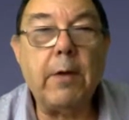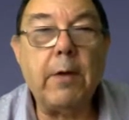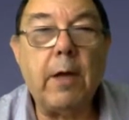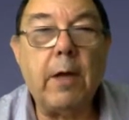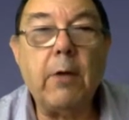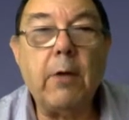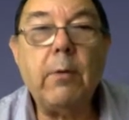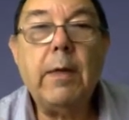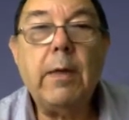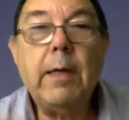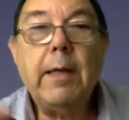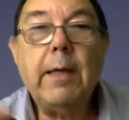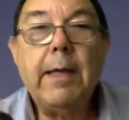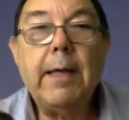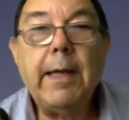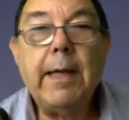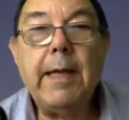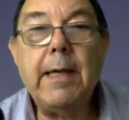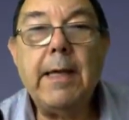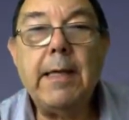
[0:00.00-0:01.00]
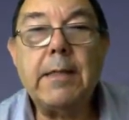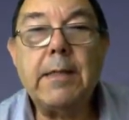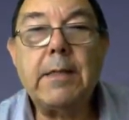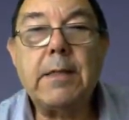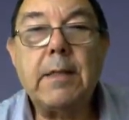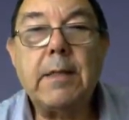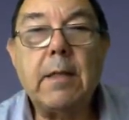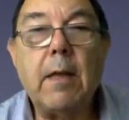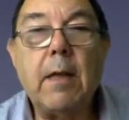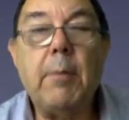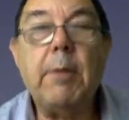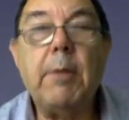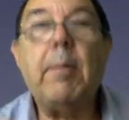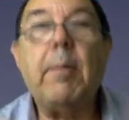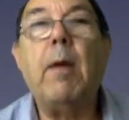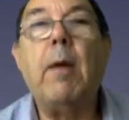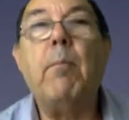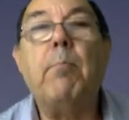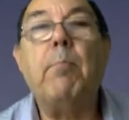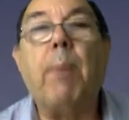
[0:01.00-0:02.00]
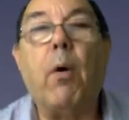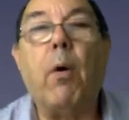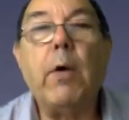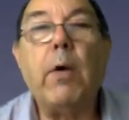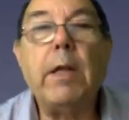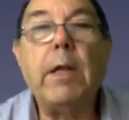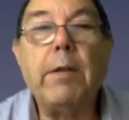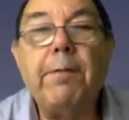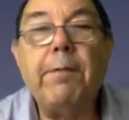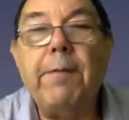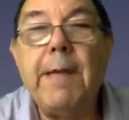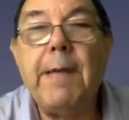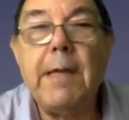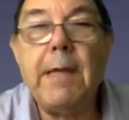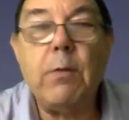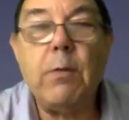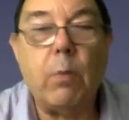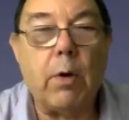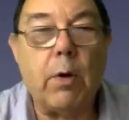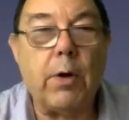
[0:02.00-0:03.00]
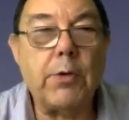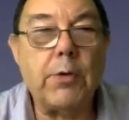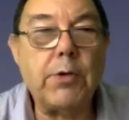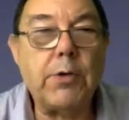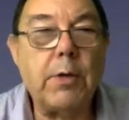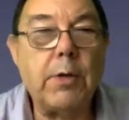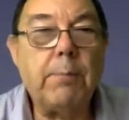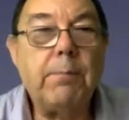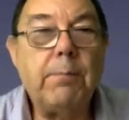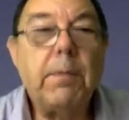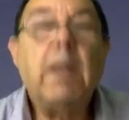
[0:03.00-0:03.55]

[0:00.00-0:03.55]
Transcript: now is a bit about boiler feed water.